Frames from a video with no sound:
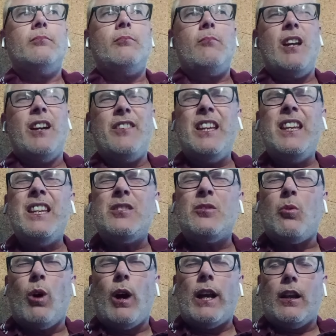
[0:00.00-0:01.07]
I think it's
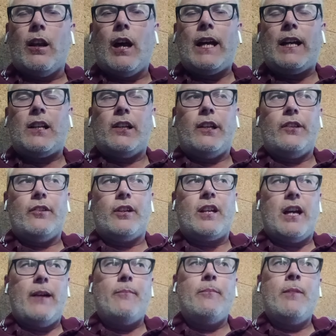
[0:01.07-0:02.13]
quite likely that
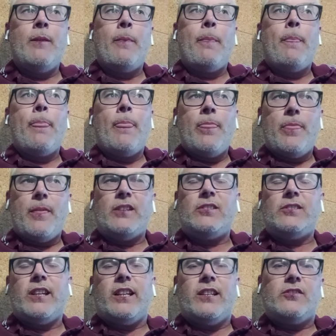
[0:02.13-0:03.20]
come this
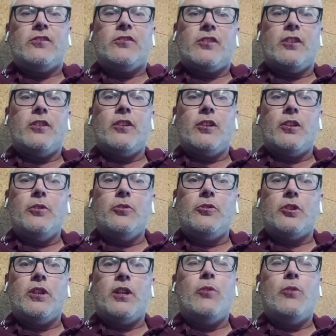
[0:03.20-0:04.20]
season's conclusion, it will